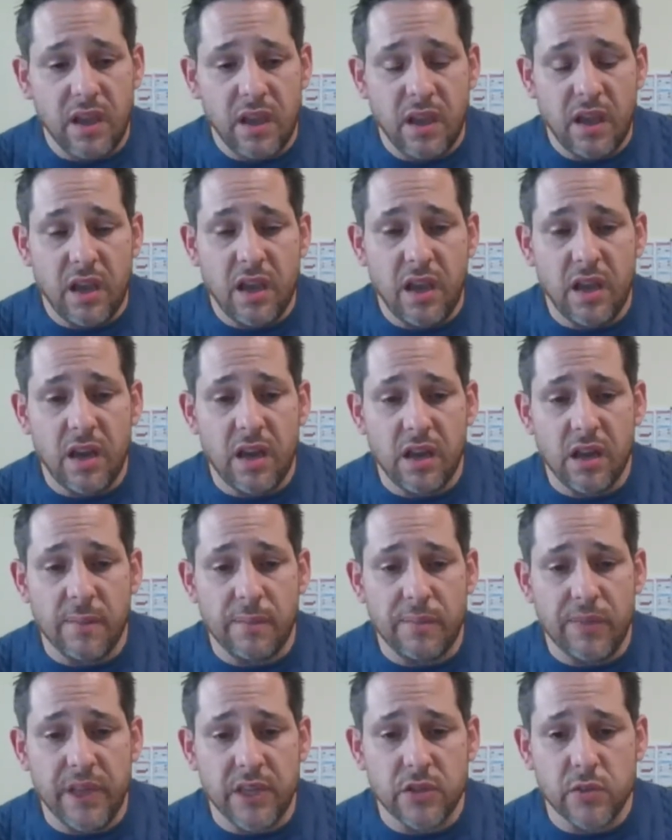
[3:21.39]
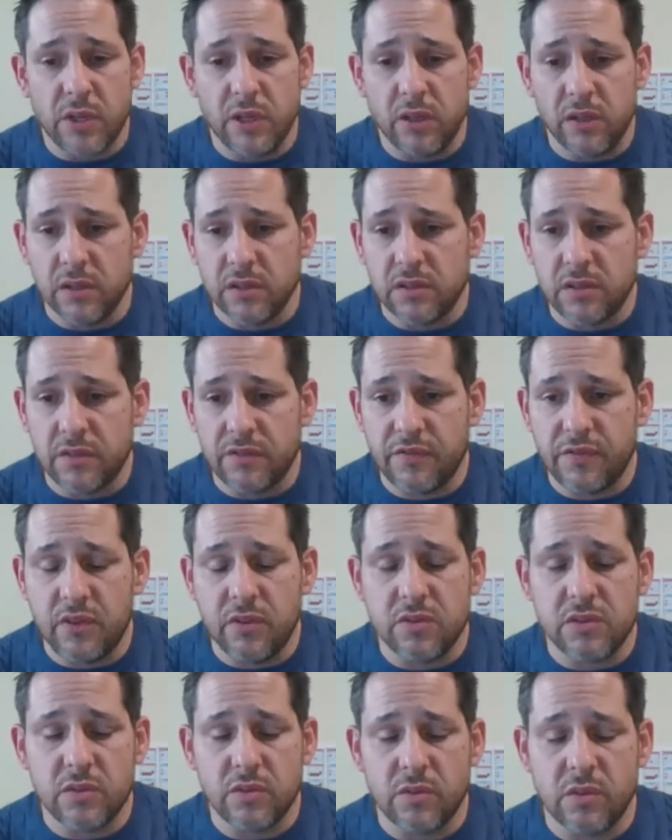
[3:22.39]
And as we look to the
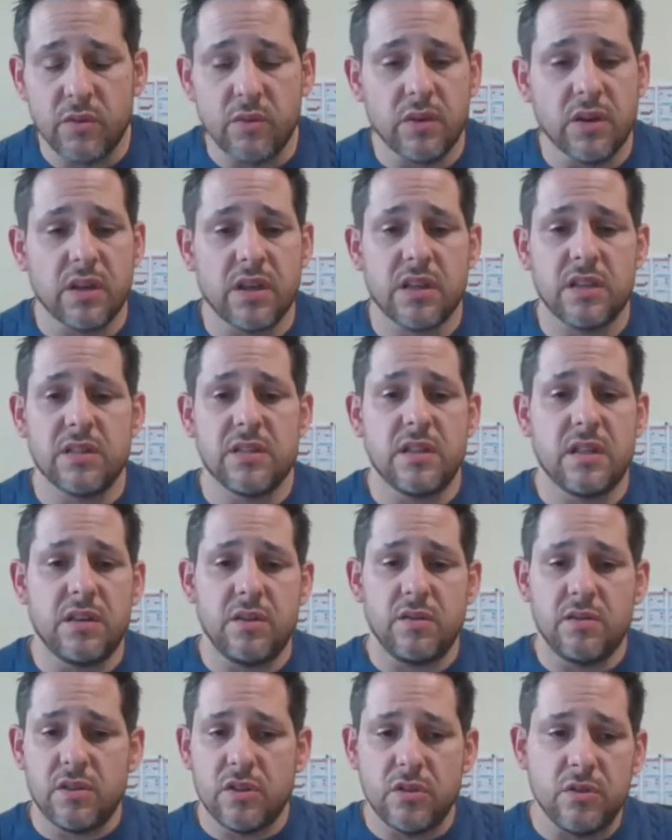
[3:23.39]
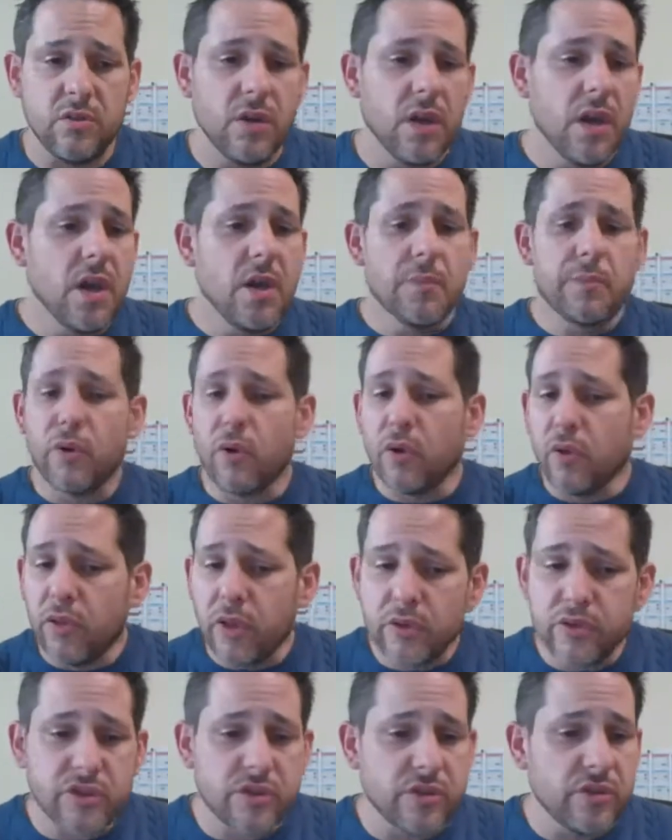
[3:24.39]
future, we want to continue to pull
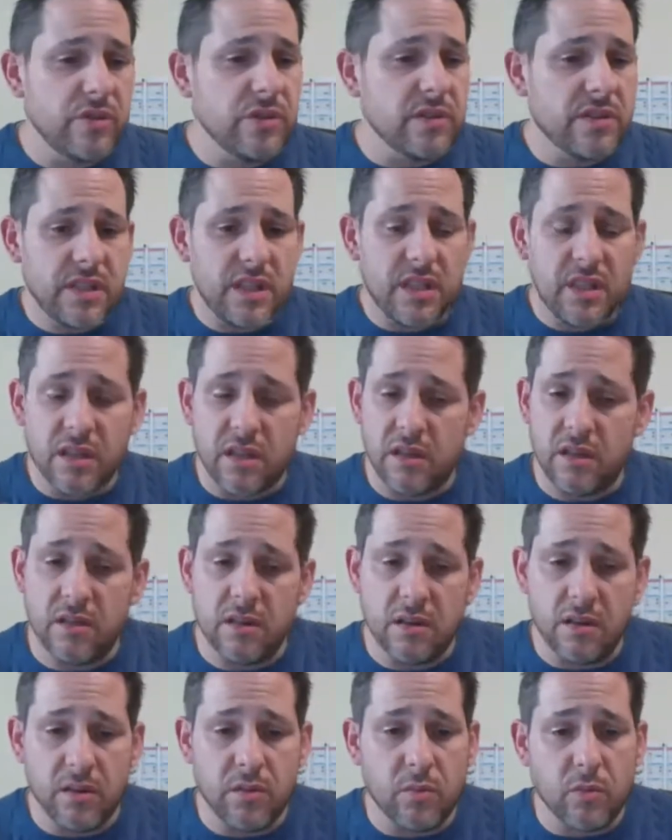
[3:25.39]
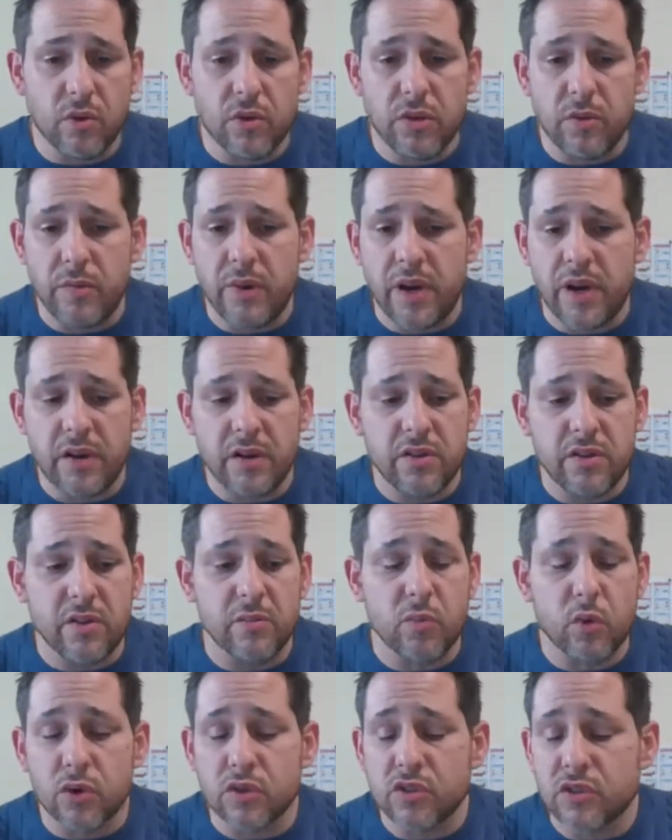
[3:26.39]
those students in. The more the merrier.
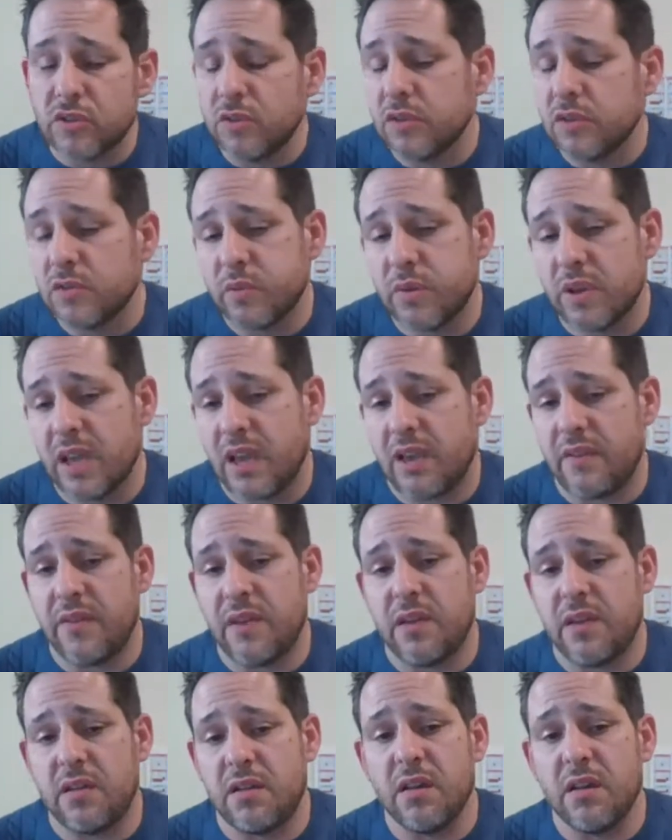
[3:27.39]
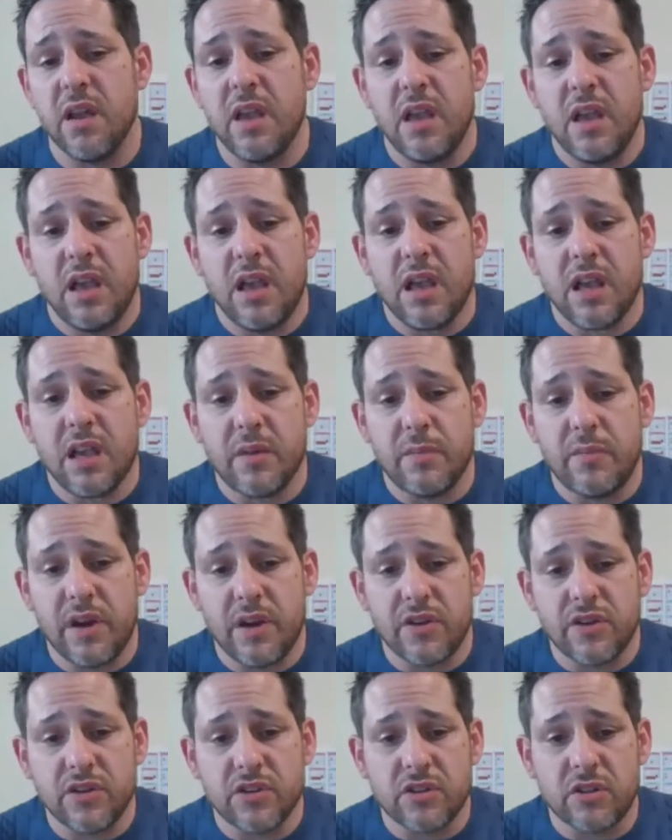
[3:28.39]
The more students we have here at
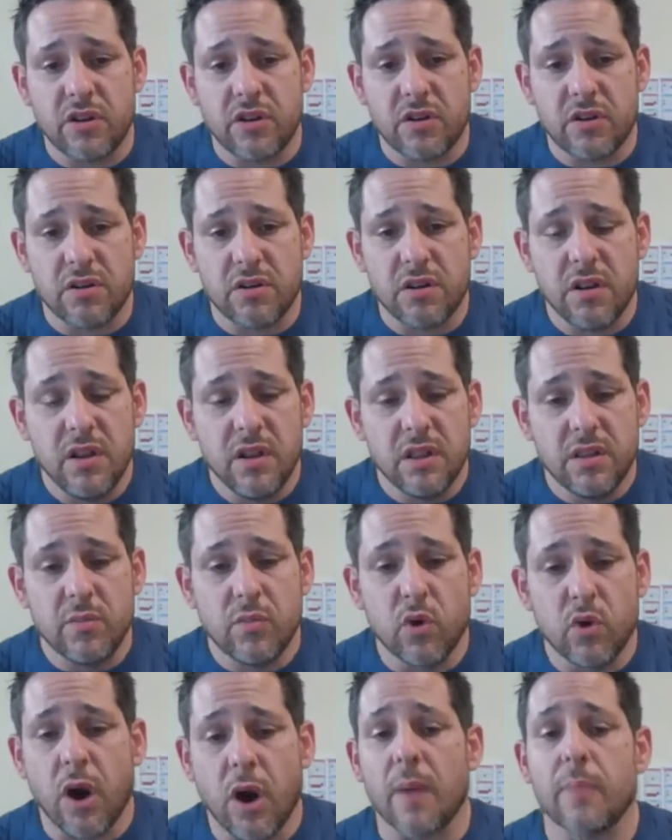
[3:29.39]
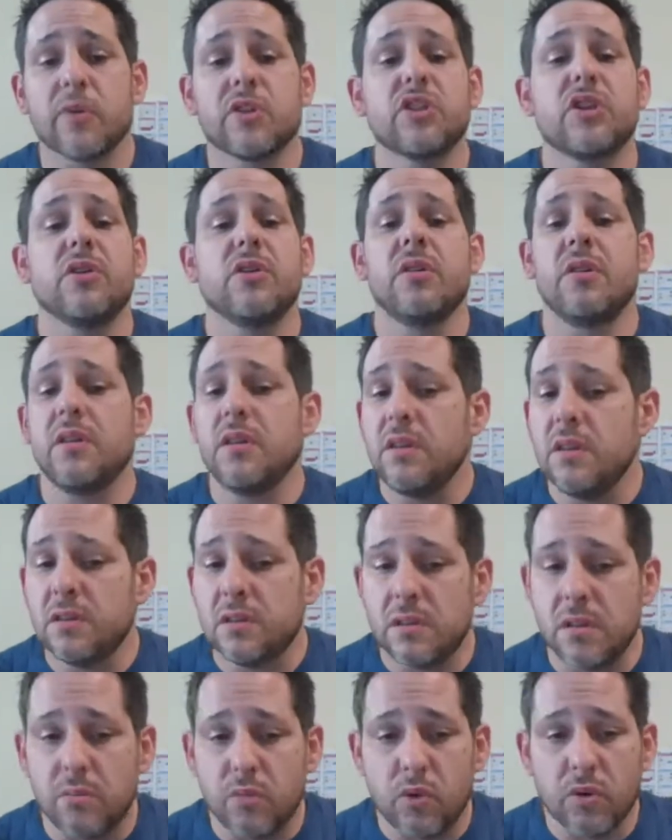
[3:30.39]
Cabarrus Charter, the more
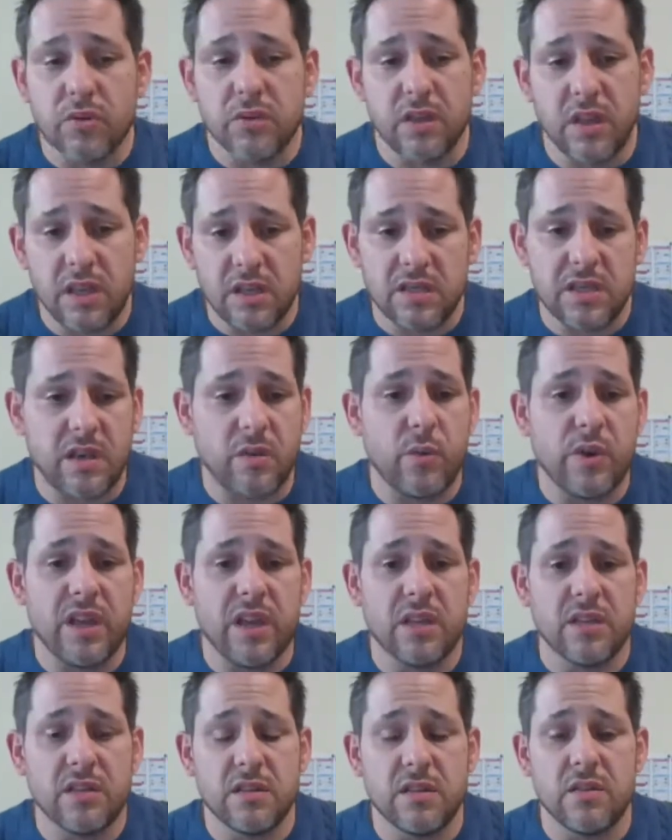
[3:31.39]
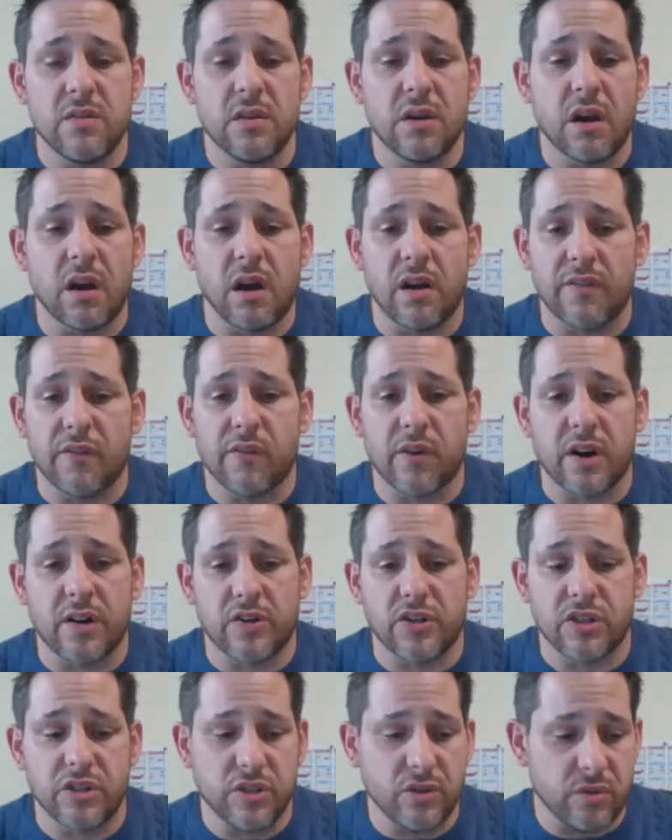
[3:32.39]
opportunities, the more things that we can do and offer
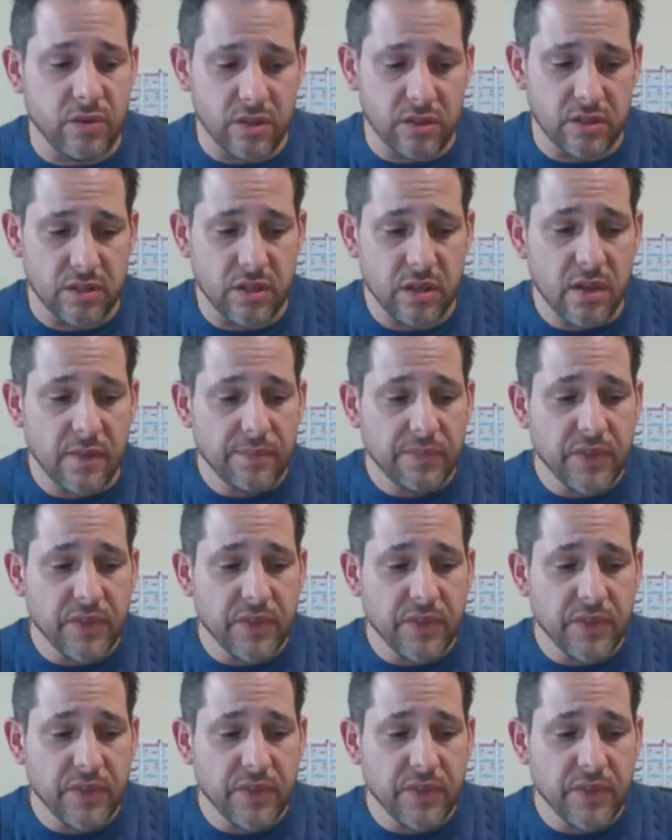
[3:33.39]
our students.